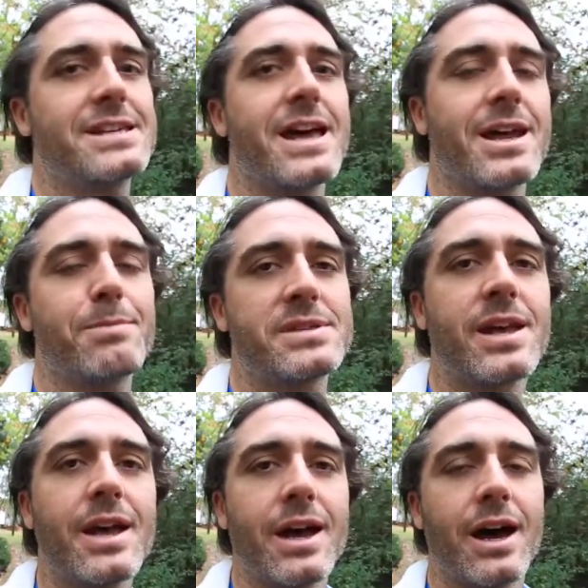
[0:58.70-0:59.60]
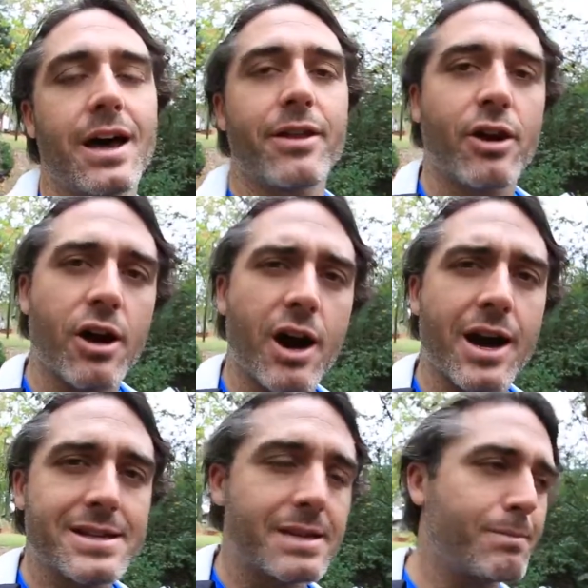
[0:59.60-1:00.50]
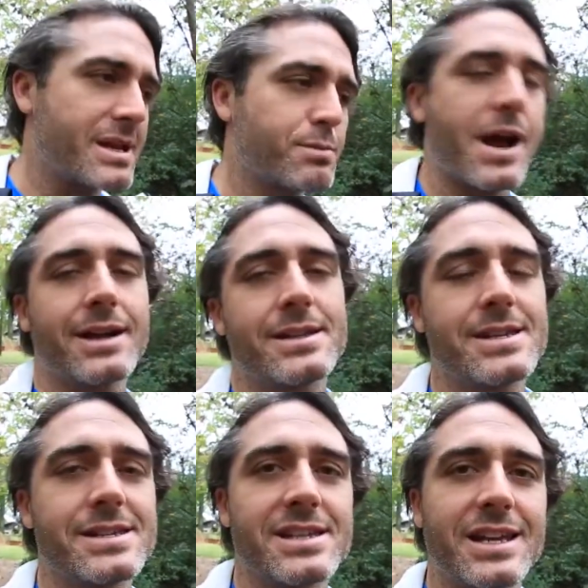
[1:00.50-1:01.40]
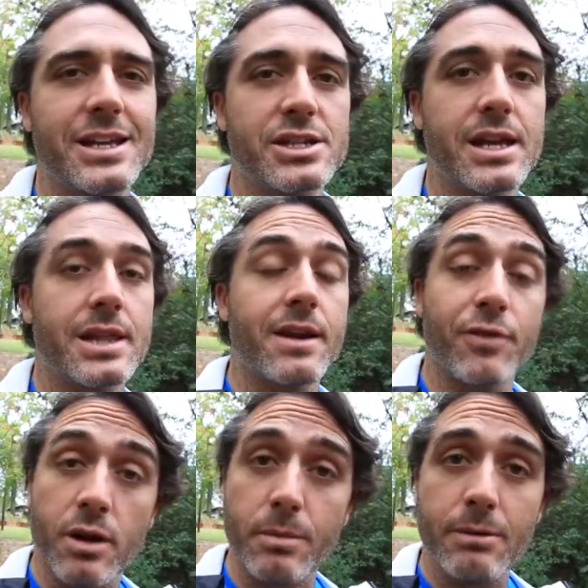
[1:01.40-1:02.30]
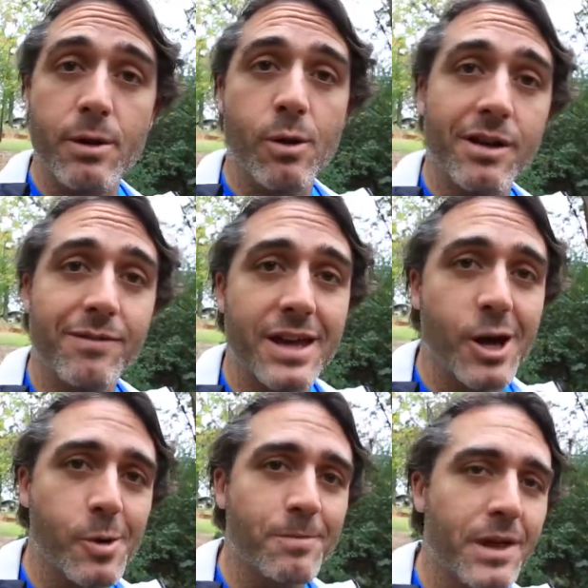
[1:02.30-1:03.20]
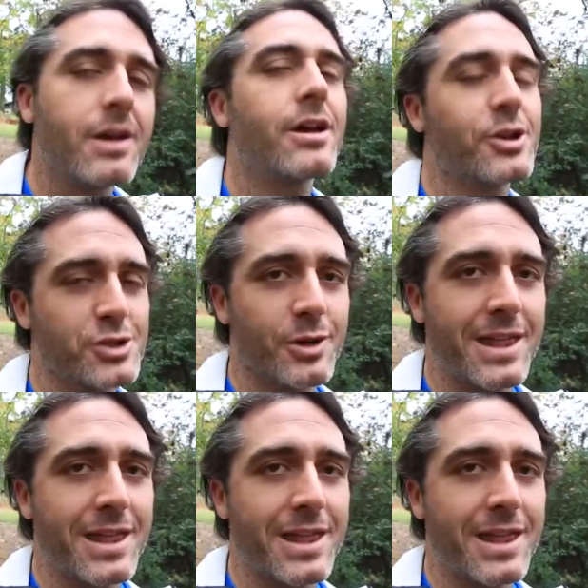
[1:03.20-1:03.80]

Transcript: setups, their costs and best practices in each, and then if you're going to be recording VO, I'll show you